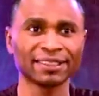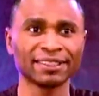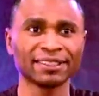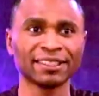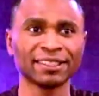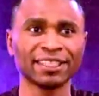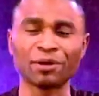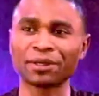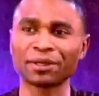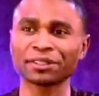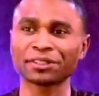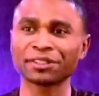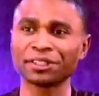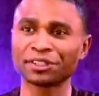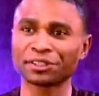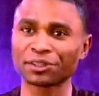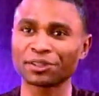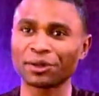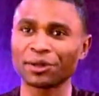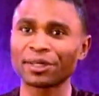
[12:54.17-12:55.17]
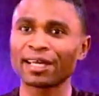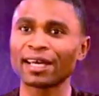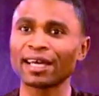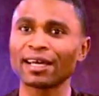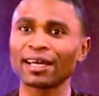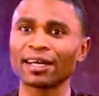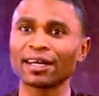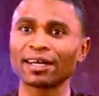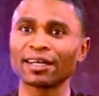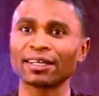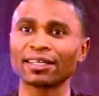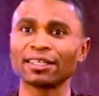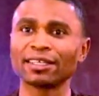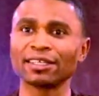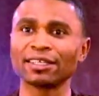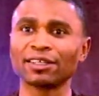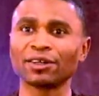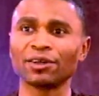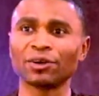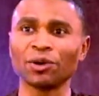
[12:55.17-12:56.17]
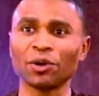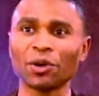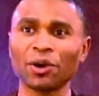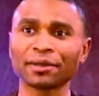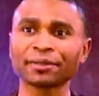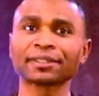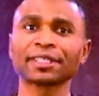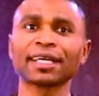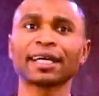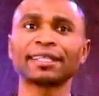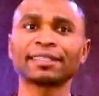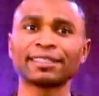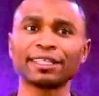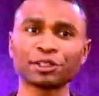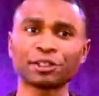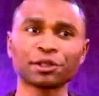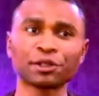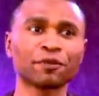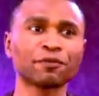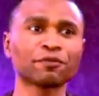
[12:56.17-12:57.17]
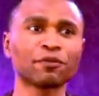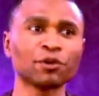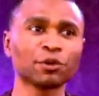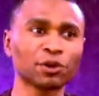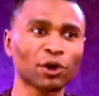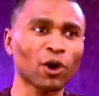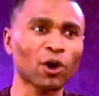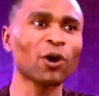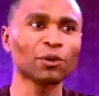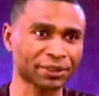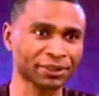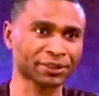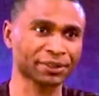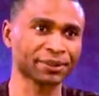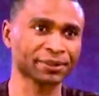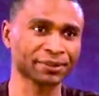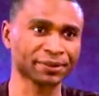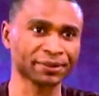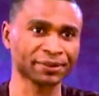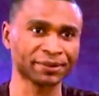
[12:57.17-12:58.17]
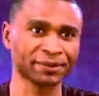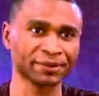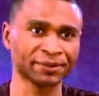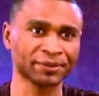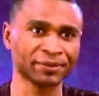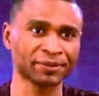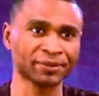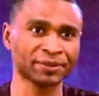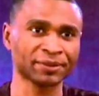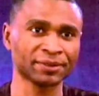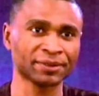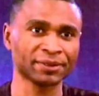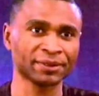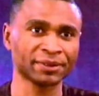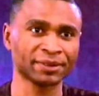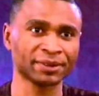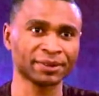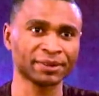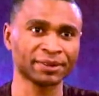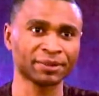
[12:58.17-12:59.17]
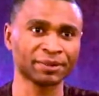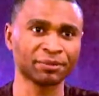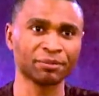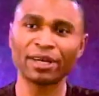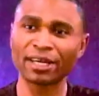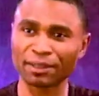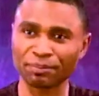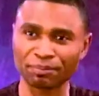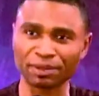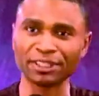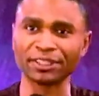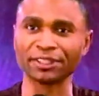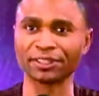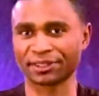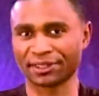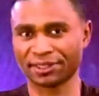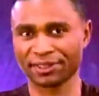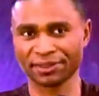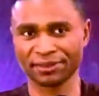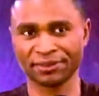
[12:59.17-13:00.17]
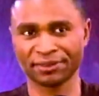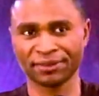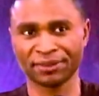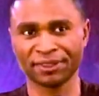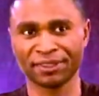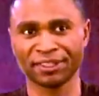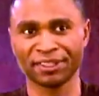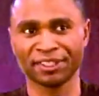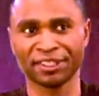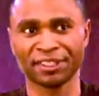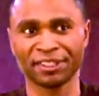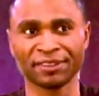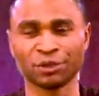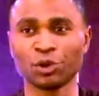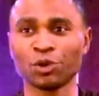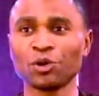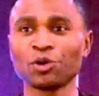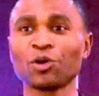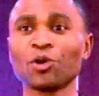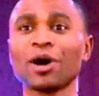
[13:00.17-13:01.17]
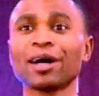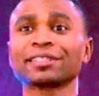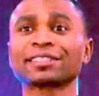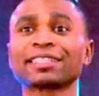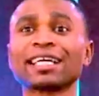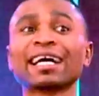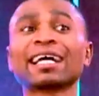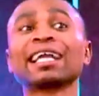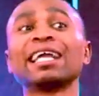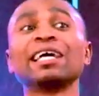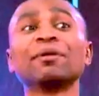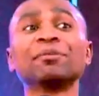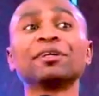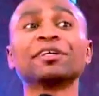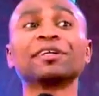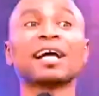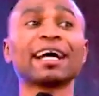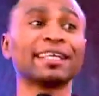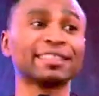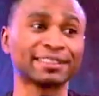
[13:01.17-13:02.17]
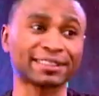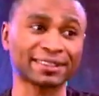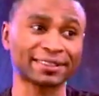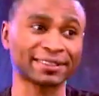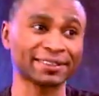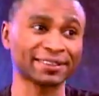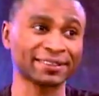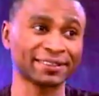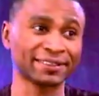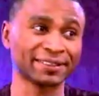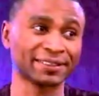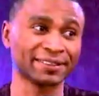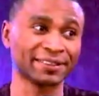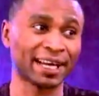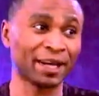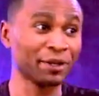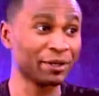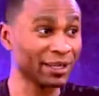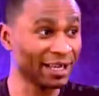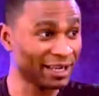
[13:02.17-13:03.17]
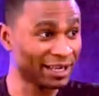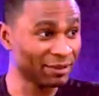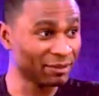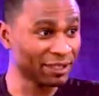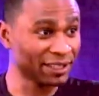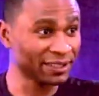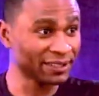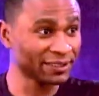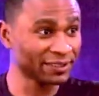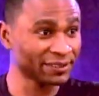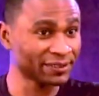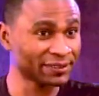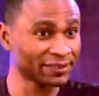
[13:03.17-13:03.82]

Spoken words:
if the person is not here, go outside, take your phone, call the person. Make peace. Don't go and start claiming rights. Are you hearing me?